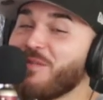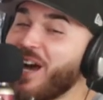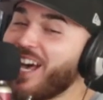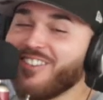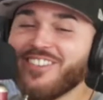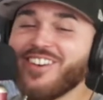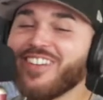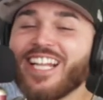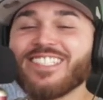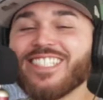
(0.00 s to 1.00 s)
That's, I don't know.
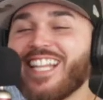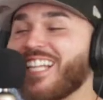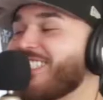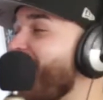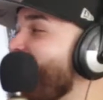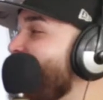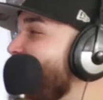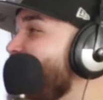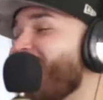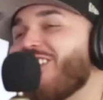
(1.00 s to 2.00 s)
That's, that's, that's it's like, what's
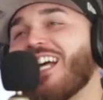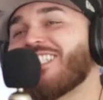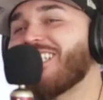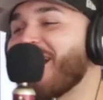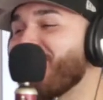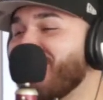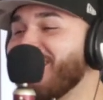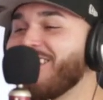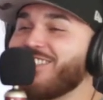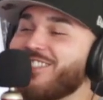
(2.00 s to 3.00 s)
the point? That's not
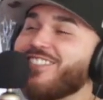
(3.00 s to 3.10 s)
me though.